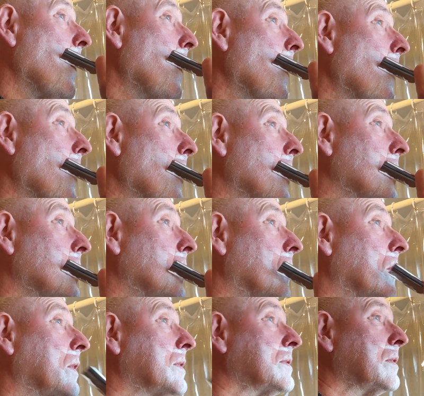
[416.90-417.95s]
Oh, that is
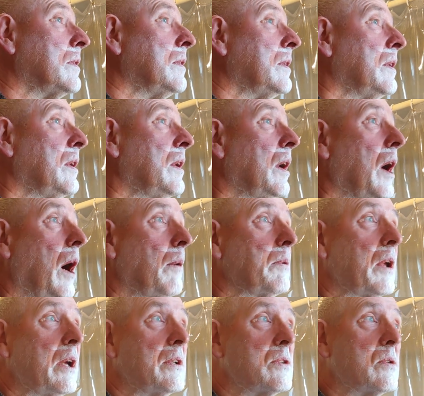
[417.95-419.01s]
nice. I'm
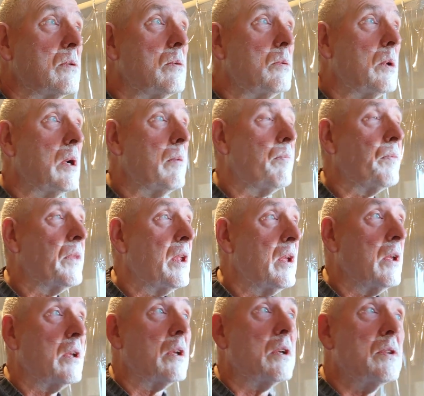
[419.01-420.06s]
going to um,
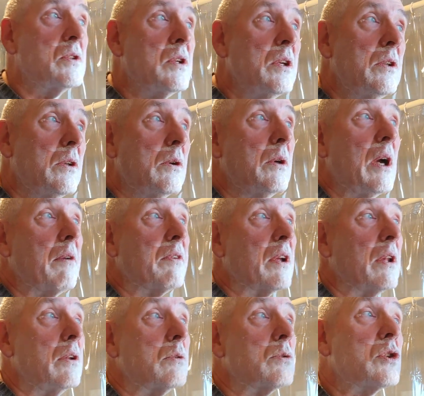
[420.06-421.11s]
continue
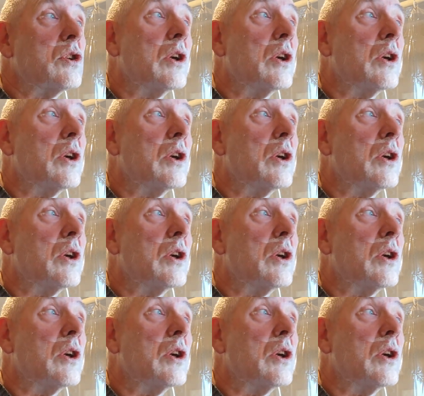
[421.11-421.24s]
having a little